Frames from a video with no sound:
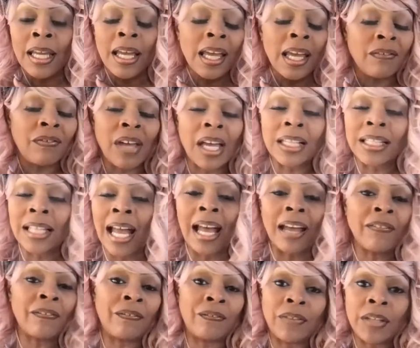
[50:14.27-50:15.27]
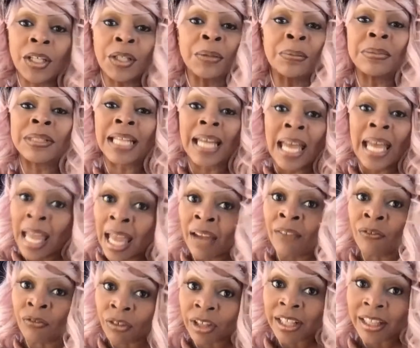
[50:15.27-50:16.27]
In fact, I've filmed
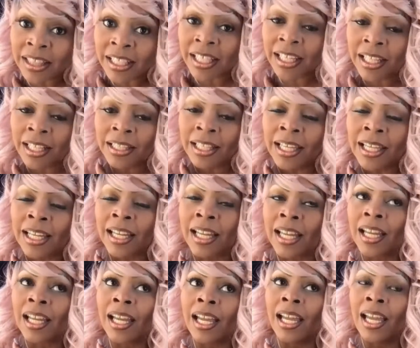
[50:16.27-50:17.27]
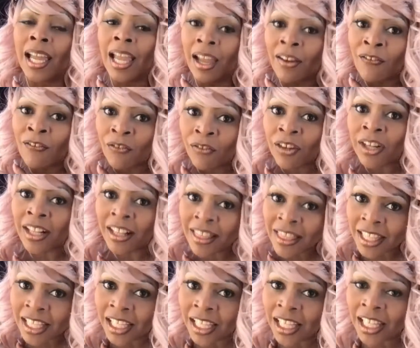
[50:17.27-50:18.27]
everything, like
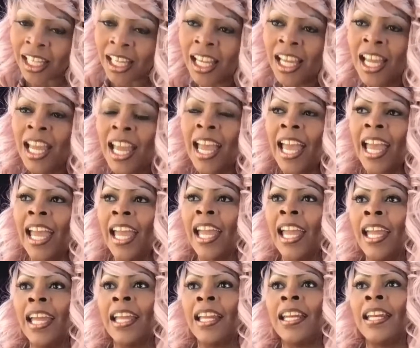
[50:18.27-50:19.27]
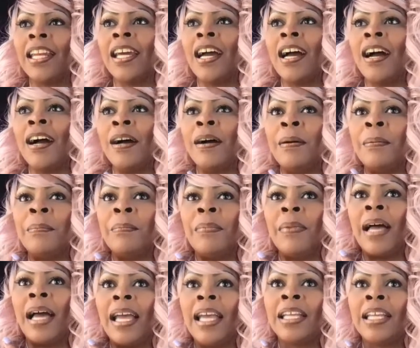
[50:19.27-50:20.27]
everything. And
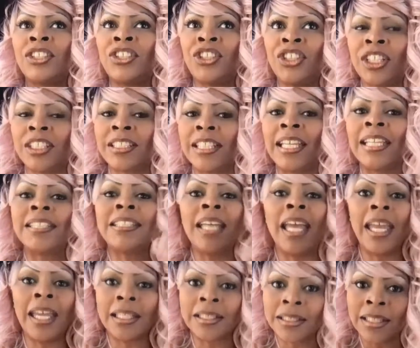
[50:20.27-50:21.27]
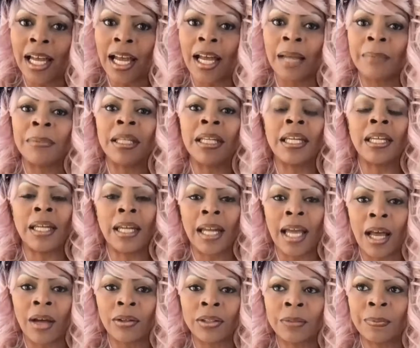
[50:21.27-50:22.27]
it's just, it takes time to get it
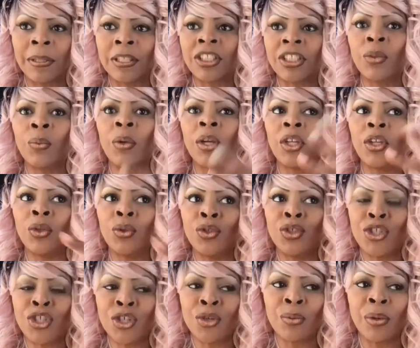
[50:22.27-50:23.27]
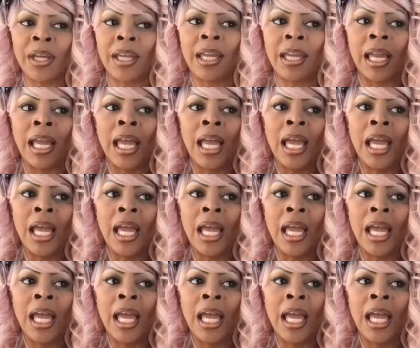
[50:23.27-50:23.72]
out, especially when you're doing